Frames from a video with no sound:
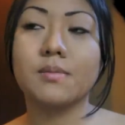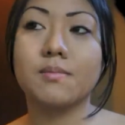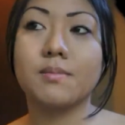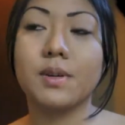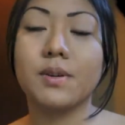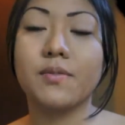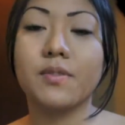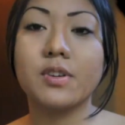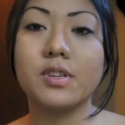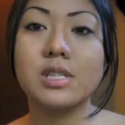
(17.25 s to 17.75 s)

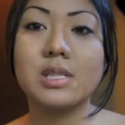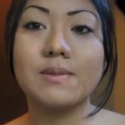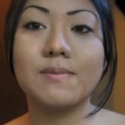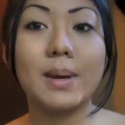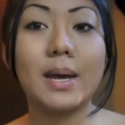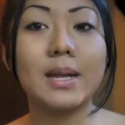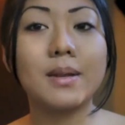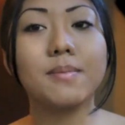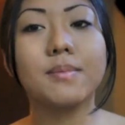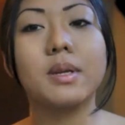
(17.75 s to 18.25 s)
My first
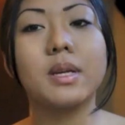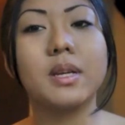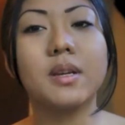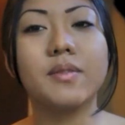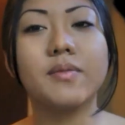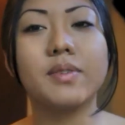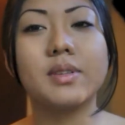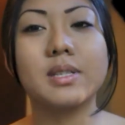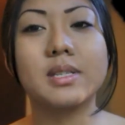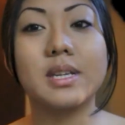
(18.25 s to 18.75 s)
pet
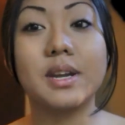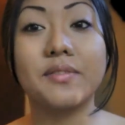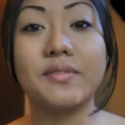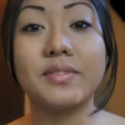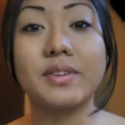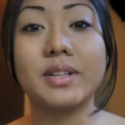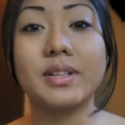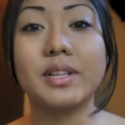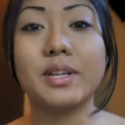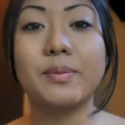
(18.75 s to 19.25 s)
peeve is
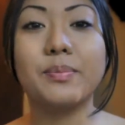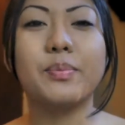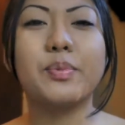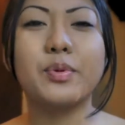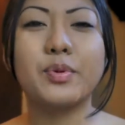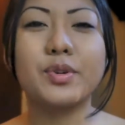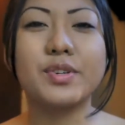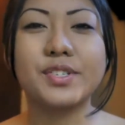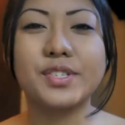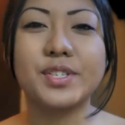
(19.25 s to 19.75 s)
definitely
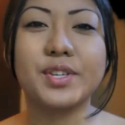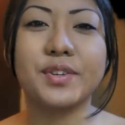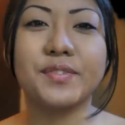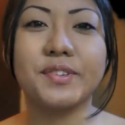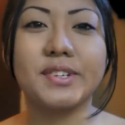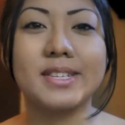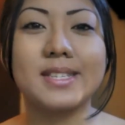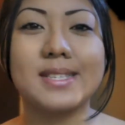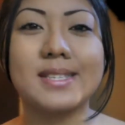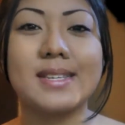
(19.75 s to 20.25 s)
poor
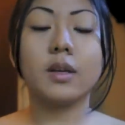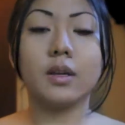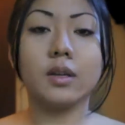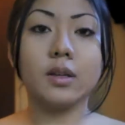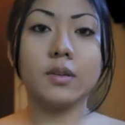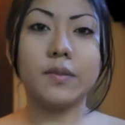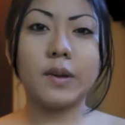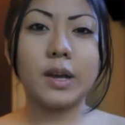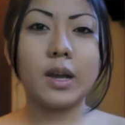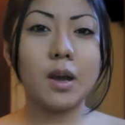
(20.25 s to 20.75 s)
service.
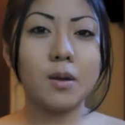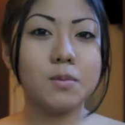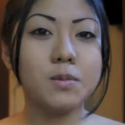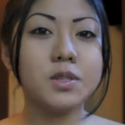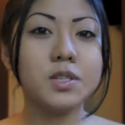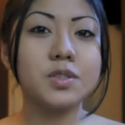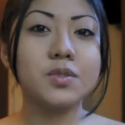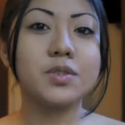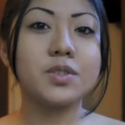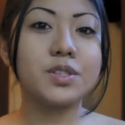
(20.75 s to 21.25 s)
If I come
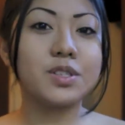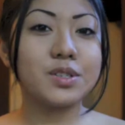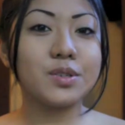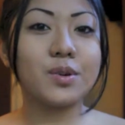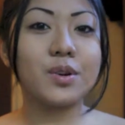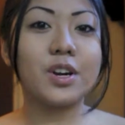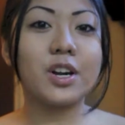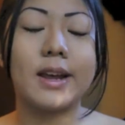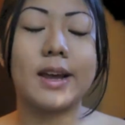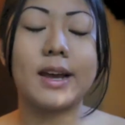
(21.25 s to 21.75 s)
into a
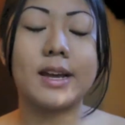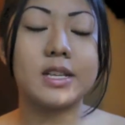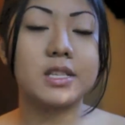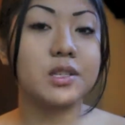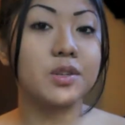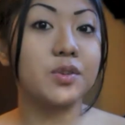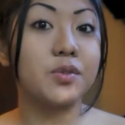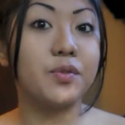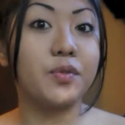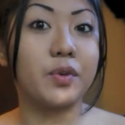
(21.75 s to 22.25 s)
store and I
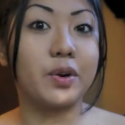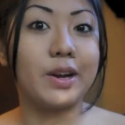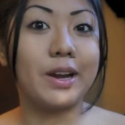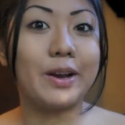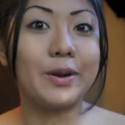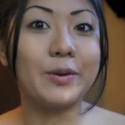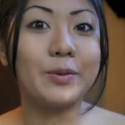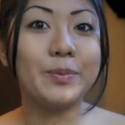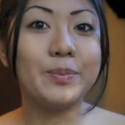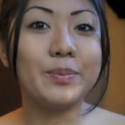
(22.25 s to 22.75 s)
ask you for
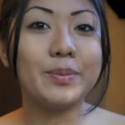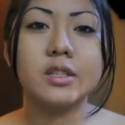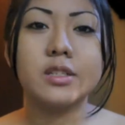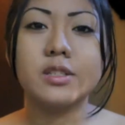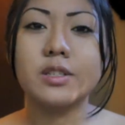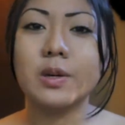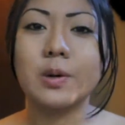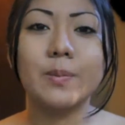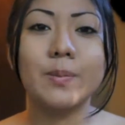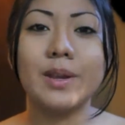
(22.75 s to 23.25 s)
help,
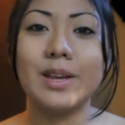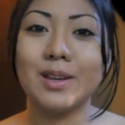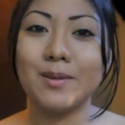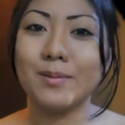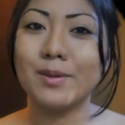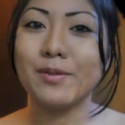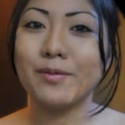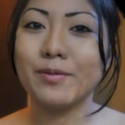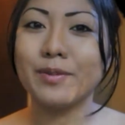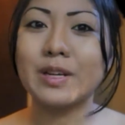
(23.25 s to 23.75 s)
don't make
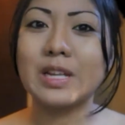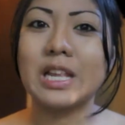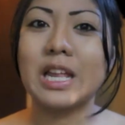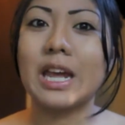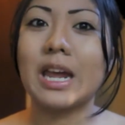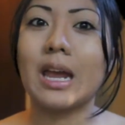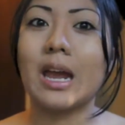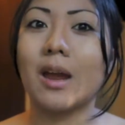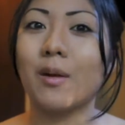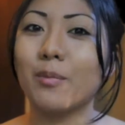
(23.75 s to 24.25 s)
me feel
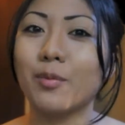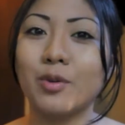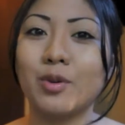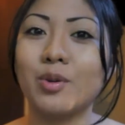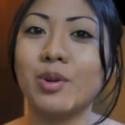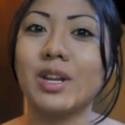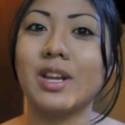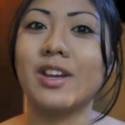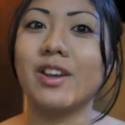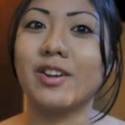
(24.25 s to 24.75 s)
like I'm
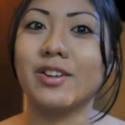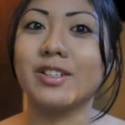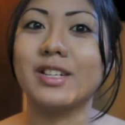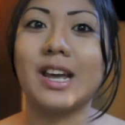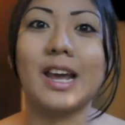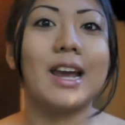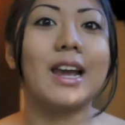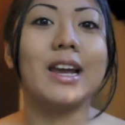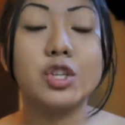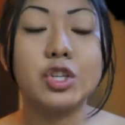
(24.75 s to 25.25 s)
ruining your
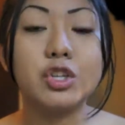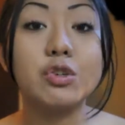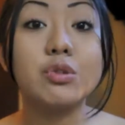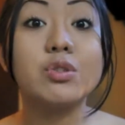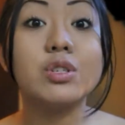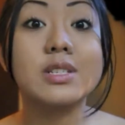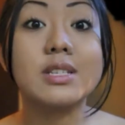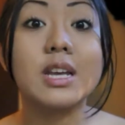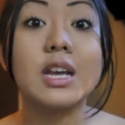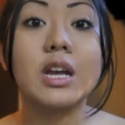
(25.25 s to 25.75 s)
day. You
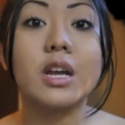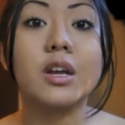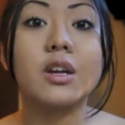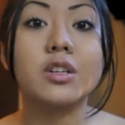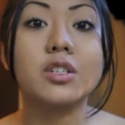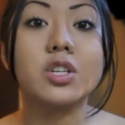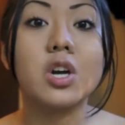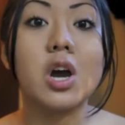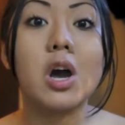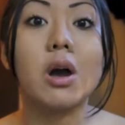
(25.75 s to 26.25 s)
just hate your
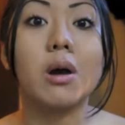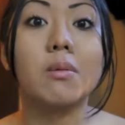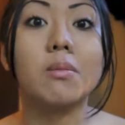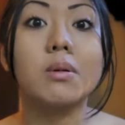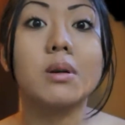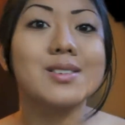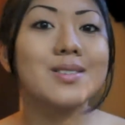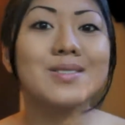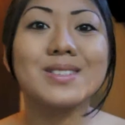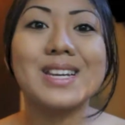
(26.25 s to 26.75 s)
job.
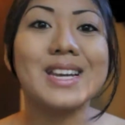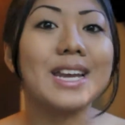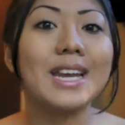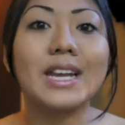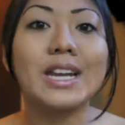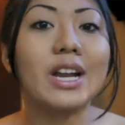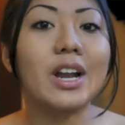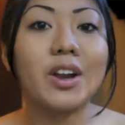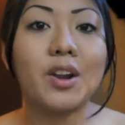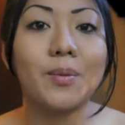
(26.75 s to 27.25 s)
Don't take
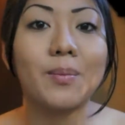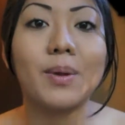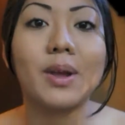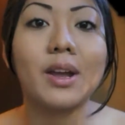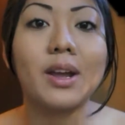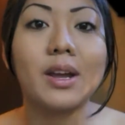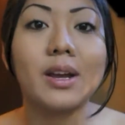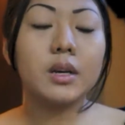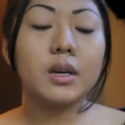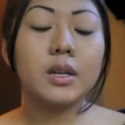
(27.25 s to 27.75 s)
it out on
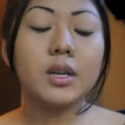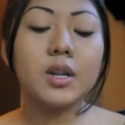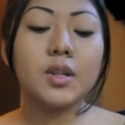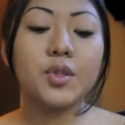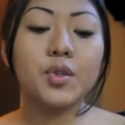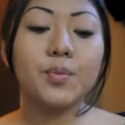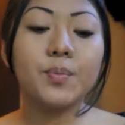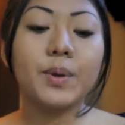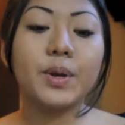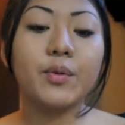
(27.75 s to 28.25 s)
me.
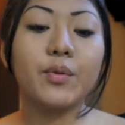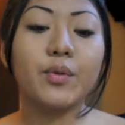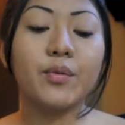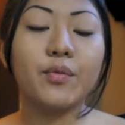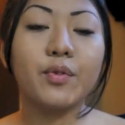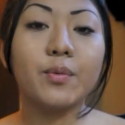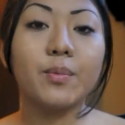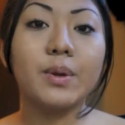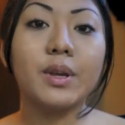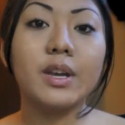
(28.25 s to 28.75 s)
Another big one
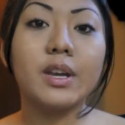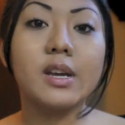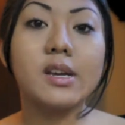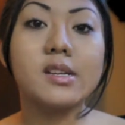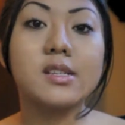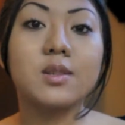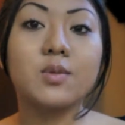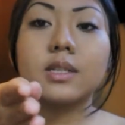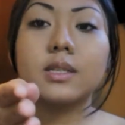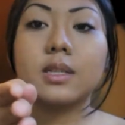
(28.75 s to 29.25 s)
for me
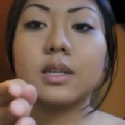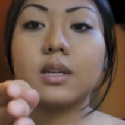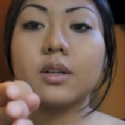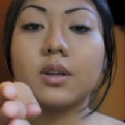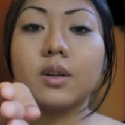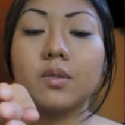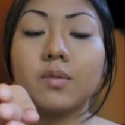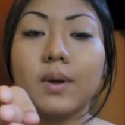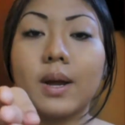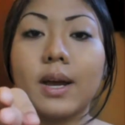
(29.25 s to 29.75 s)
is
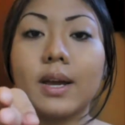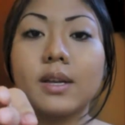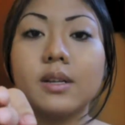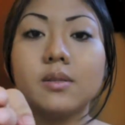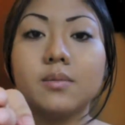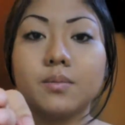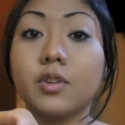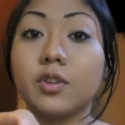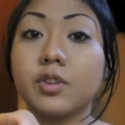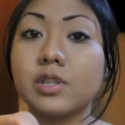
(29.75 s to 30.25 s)
signal
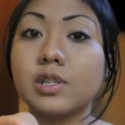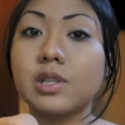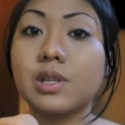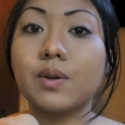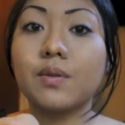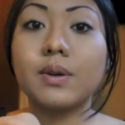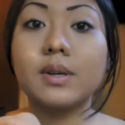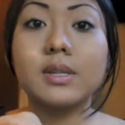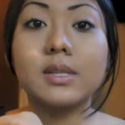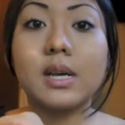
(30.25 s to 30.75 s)
right. You're
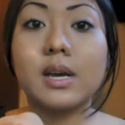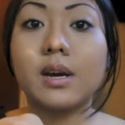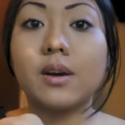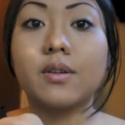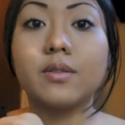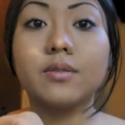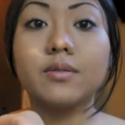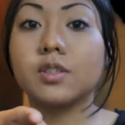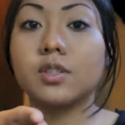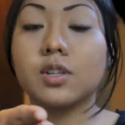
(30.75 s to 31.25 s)
slowing
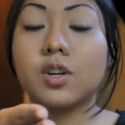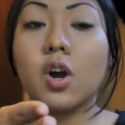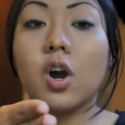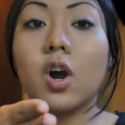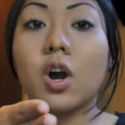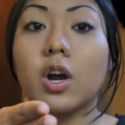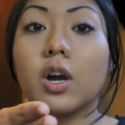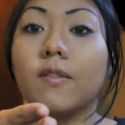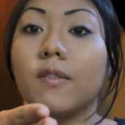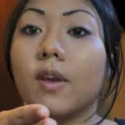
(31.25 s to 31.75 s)
down. There's a
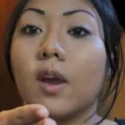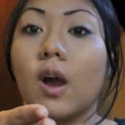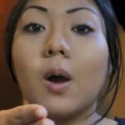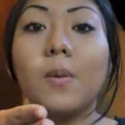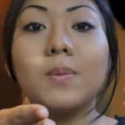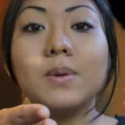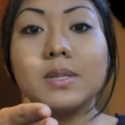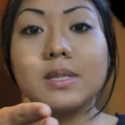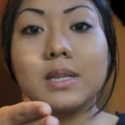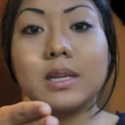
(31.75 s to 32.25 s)
car in the
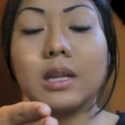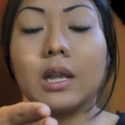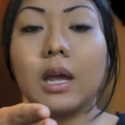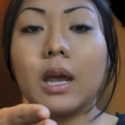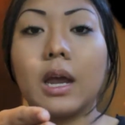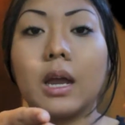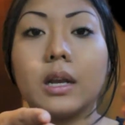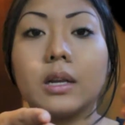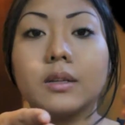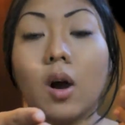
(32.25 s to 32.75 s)
opposite
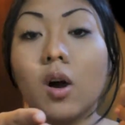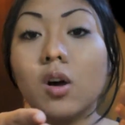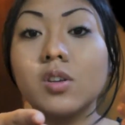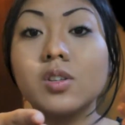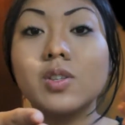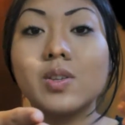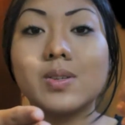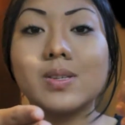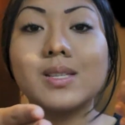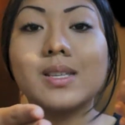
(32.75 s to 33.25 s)
lane,
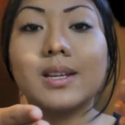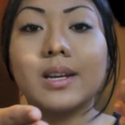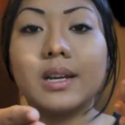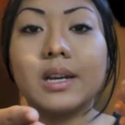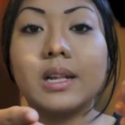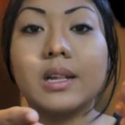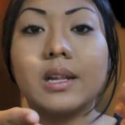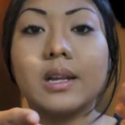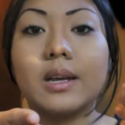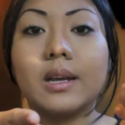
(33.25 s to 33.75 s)
also
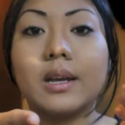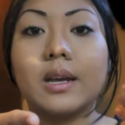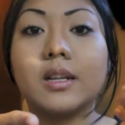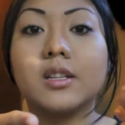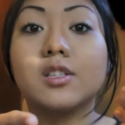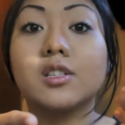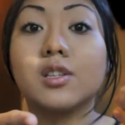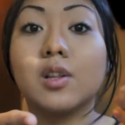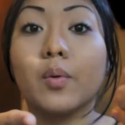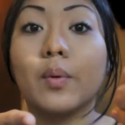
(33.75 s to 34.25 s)
signaling
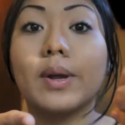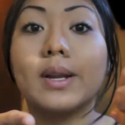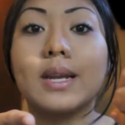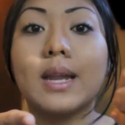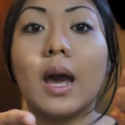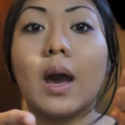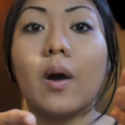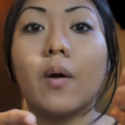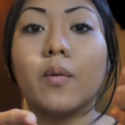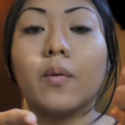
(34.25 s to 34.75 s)
and slowing
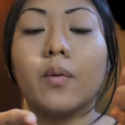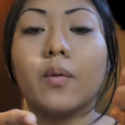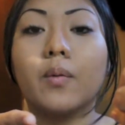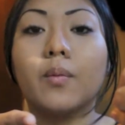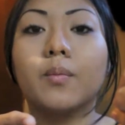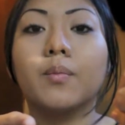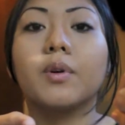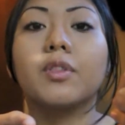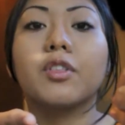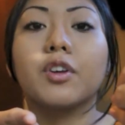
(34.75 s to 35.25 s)
down,
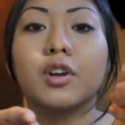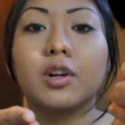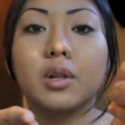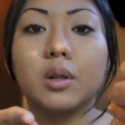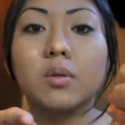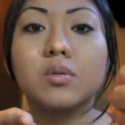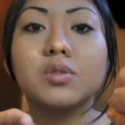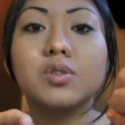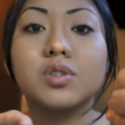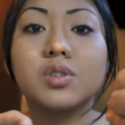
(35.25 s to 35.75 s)
but they're
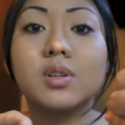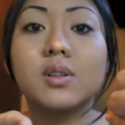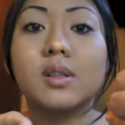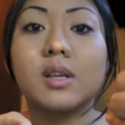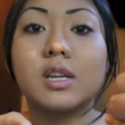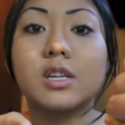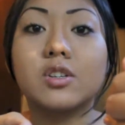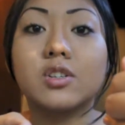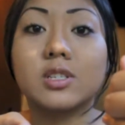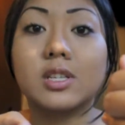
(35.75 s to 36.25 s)
closer to
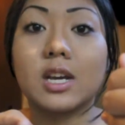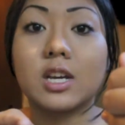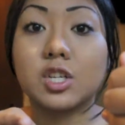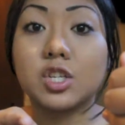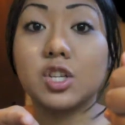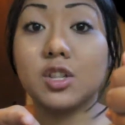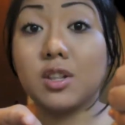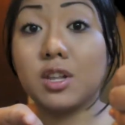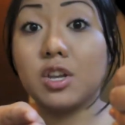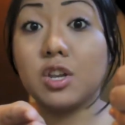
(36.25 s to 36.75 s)
the
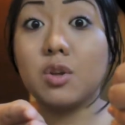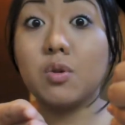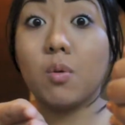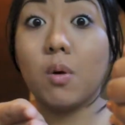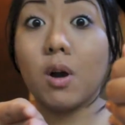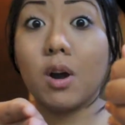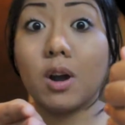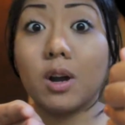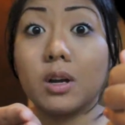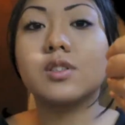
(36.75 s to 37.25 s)
intersection than you
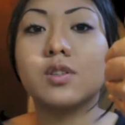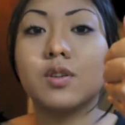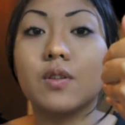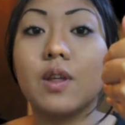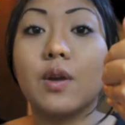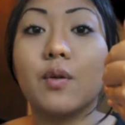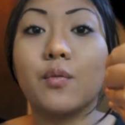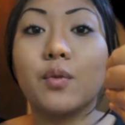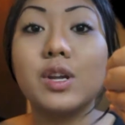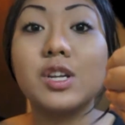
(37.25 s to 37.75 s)
are. So
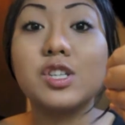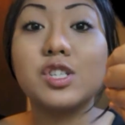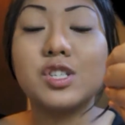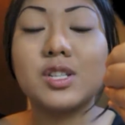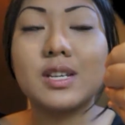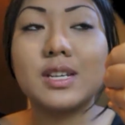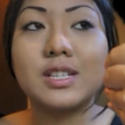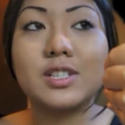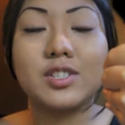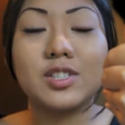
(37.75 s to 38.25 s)
they reach
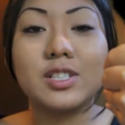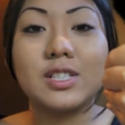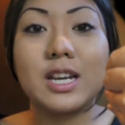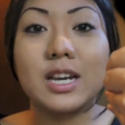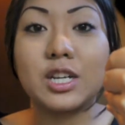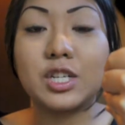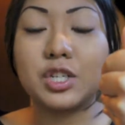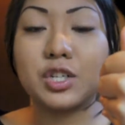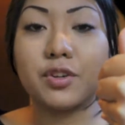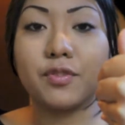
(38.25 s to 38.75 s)
the
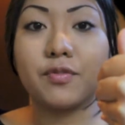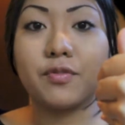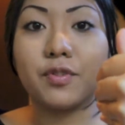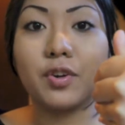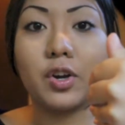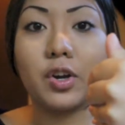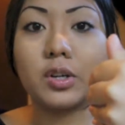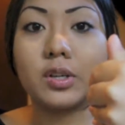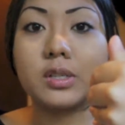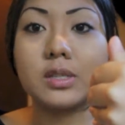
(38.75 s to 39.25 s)
intersection
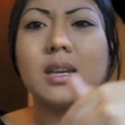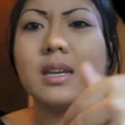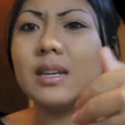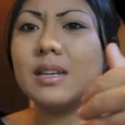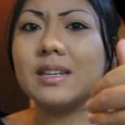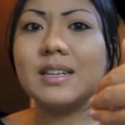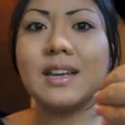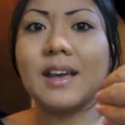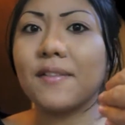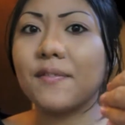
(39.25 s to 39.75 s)
first,
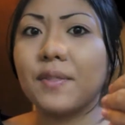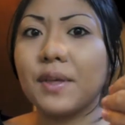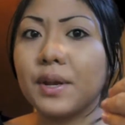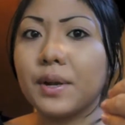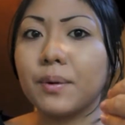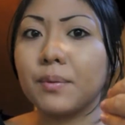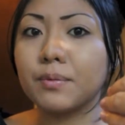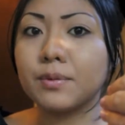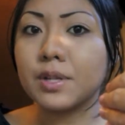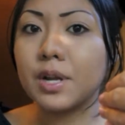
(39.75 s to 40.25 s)
yet they
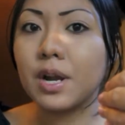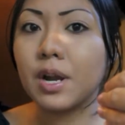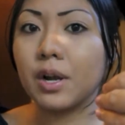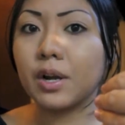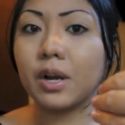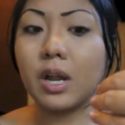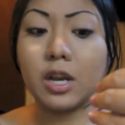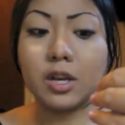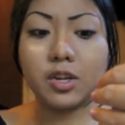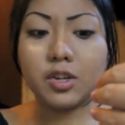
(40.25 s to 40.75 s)
don't turn,
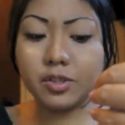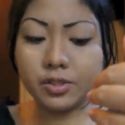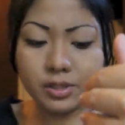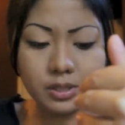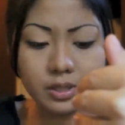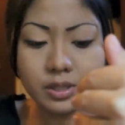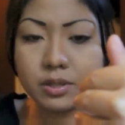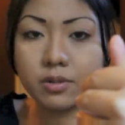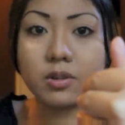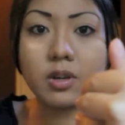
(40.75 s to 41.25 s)
and you're
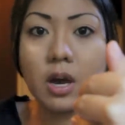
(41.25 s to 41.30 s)
still